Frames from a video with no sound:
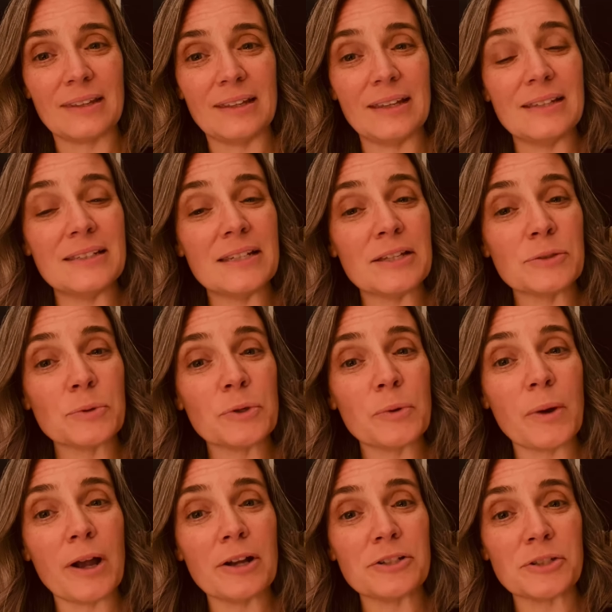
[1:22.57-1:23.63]
It does
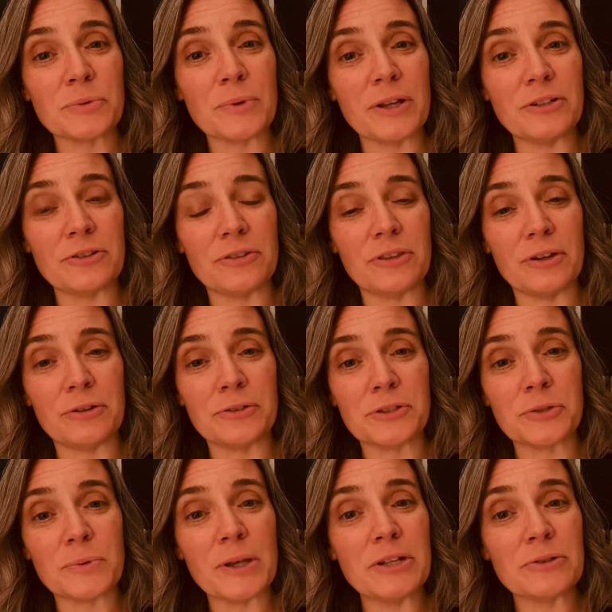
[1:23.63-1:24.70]
require surrender, though,
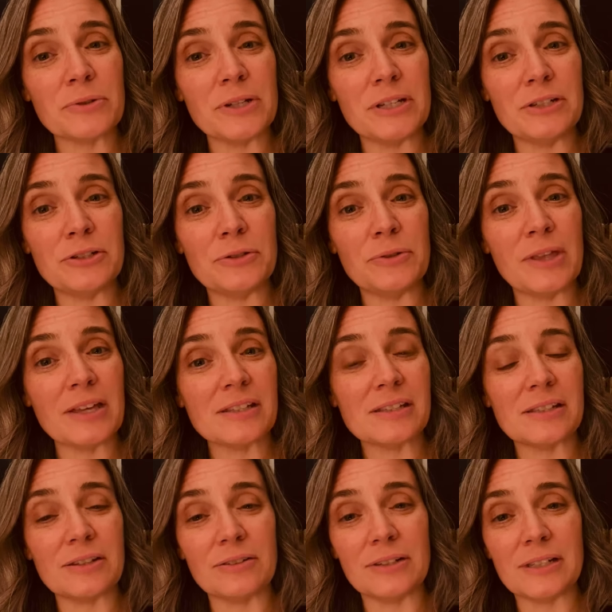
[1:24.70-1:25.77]
surrendering to that
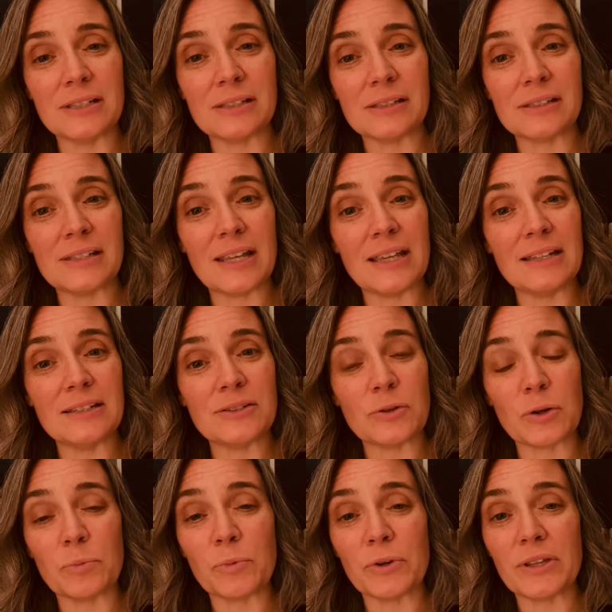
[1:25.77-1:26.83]
stillness state
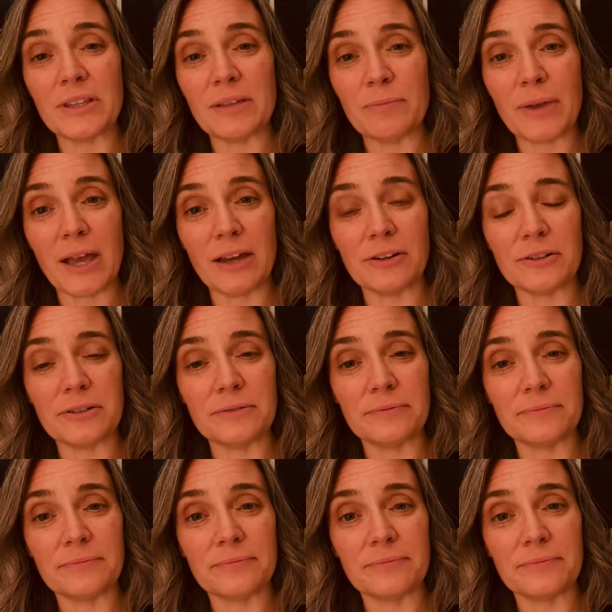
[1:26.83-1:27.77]
or breathing pattern.